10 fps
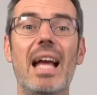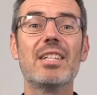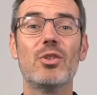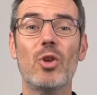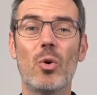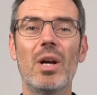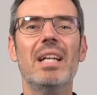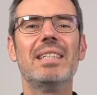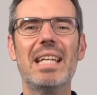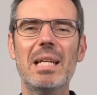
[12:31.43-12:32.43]
As you know,
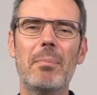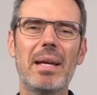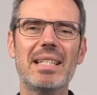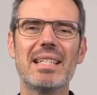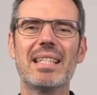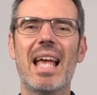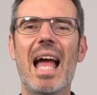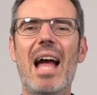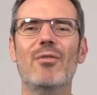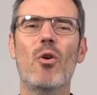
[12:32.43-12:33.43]
databases
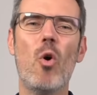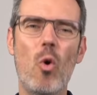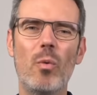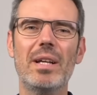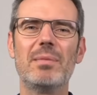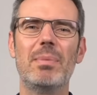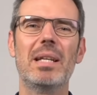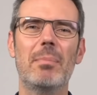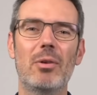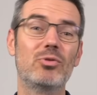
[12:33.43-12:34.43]
have always
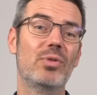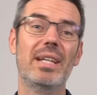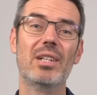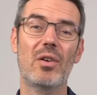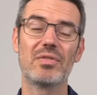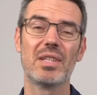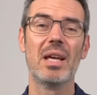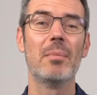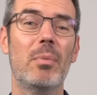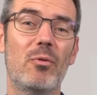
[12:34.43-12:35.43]
been about trade-offs.
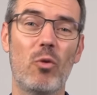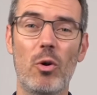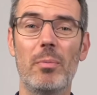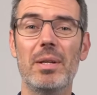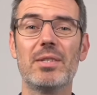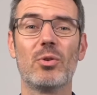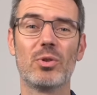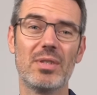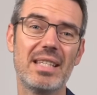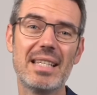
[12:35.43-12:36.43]
Performance or
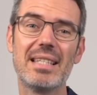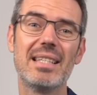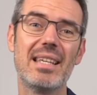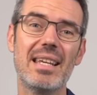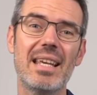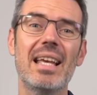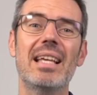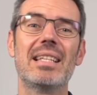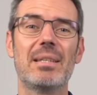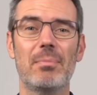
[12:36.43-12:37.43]
consistency,
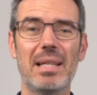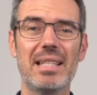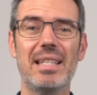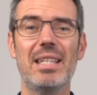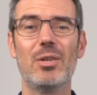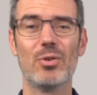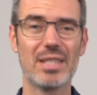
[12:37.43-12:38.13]
simplicity or